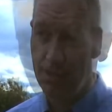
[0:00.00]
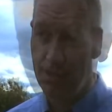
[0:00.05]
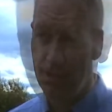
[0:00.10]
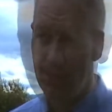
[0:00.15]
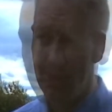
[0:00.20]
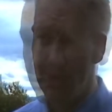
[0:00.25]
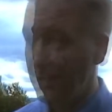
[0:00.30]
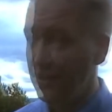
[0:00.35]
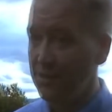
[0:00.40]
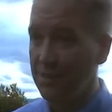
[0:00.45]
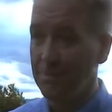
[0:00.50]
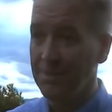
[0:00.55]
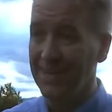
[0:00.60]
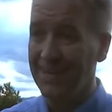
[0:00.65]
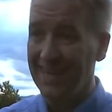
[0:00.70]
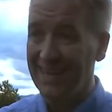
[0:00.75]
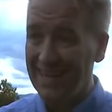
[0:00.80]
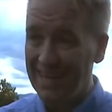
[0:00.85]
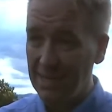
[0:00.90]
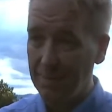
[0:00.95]
There needs to be
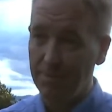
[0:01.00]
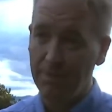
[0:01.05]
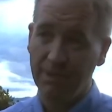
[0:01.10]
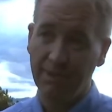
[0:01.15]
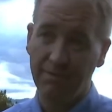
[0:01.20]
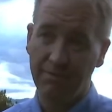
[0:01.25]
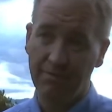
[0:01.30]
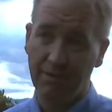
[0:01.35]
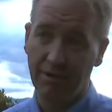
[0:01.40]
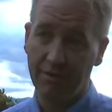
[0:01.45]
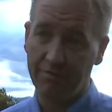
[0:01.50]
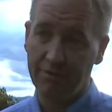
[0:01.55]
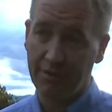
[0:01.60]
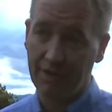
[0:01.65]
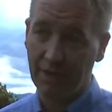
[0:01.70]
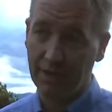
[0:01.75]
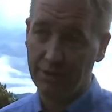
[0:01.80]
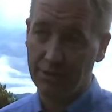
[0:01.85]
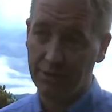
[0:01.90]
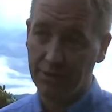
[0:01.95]
independent
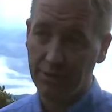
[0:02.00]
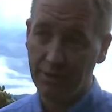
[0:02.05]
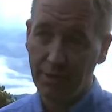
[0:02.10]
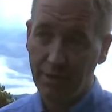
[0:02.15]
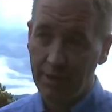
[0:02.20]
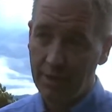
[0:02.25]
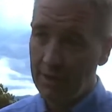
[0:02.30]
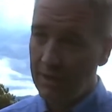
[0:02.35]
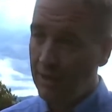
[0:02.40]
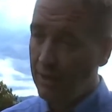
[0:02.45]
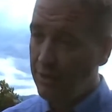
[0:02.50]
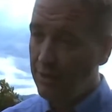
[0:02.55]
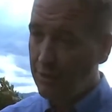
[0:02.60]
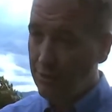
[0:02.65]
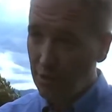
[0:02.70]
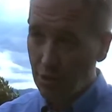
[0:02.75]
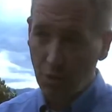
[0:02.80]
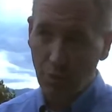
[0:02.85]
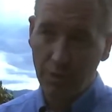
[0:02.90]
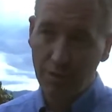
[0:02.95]
verification.
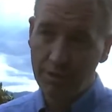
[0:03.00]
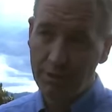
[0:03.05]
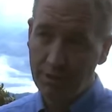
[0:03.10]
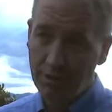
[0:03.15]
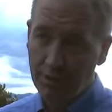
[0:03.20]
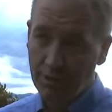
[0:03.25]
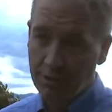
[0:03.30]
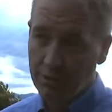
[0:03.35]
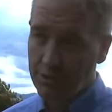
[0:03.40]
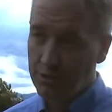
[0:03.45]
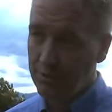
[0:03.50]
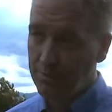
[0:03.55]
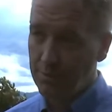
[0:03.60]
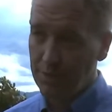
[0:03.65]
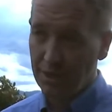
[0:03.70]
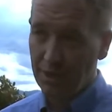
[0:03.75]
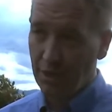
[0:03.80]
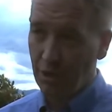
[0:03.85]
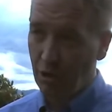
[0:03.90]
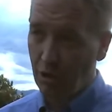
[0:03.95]
No one should
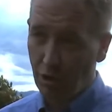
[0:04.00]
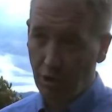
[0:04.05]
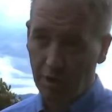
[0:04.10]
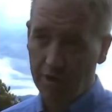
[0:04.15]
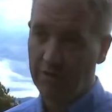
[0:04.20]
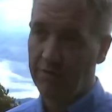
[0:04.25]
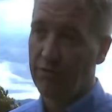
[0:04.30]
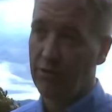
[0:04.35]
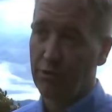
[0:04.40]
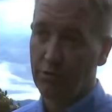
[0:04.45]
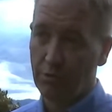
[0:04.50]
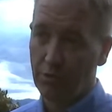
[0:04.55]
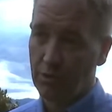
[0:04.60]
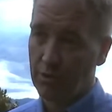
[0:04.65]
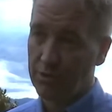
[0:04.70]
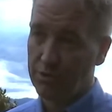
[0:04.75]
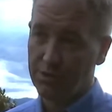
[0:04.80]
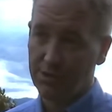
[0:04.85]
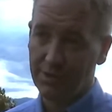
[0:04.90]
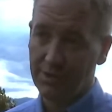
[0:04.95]
be on the voter
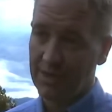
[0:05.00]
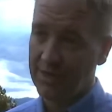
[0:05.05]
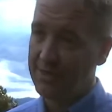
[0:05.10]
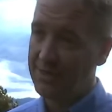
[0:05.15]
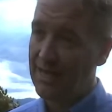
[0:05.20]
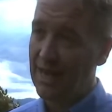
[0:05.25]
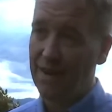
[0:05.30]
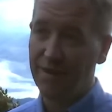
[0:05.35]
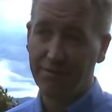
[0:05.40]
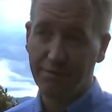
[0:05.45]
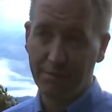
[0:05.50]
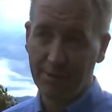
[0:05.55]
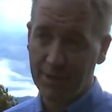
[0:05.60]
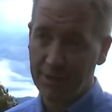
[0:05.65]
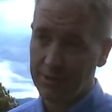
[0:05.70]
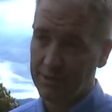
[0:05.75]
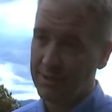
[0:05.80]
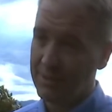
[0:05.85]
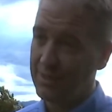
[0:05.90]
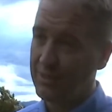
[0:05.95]
rolls unless that
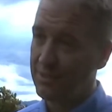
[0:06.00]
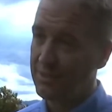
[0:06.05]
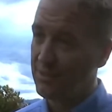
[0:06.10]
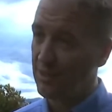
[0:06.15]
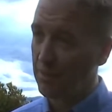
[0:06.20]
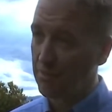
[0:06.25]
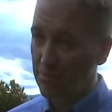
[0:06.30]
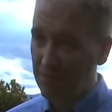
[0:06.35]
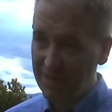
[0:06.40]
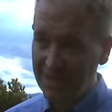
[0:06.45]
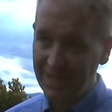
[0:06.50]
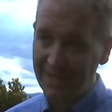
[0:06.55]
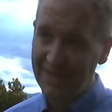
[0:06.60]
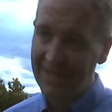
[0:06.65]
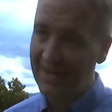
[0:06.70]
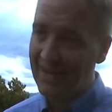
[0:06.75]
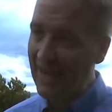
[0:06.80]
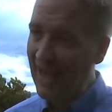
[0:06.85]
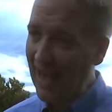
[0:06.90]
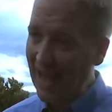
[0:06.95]
information is complete
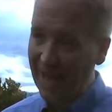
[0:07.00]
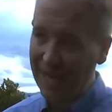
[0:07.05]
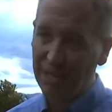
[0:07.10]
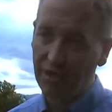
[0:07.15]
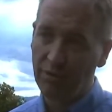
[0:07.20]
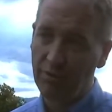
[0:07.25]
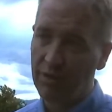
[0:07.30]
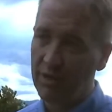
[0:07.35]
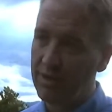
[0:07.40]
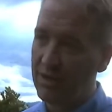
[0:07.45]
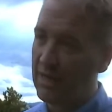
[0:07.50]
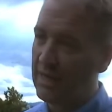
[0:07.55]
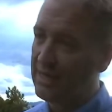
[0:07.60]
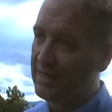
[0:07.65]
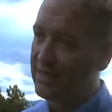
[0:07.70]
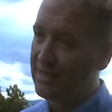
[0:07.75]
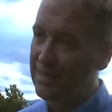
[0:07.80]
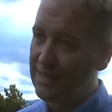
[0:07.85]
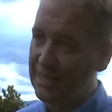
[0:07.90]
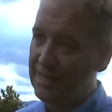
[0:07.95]
and accurate
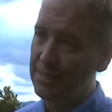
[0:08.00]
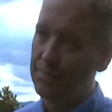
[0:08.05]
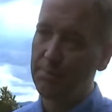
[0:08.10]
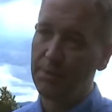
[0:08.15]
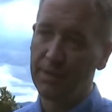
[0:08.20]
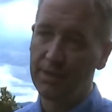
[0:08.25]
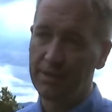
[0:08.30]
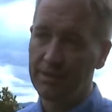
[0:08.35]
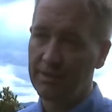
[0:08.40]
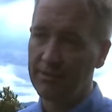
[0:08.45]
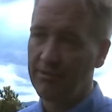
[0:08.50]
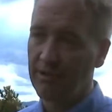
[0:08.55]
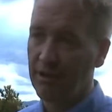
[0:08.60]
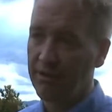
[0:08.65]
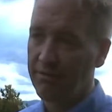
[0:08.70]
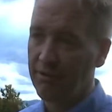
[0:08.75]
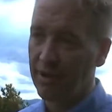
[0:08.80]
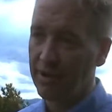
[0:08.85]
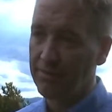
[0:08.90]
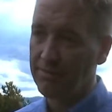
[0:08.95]
and independently
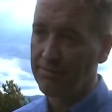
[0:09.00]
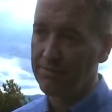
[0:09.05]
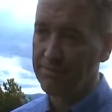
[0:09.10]
verified.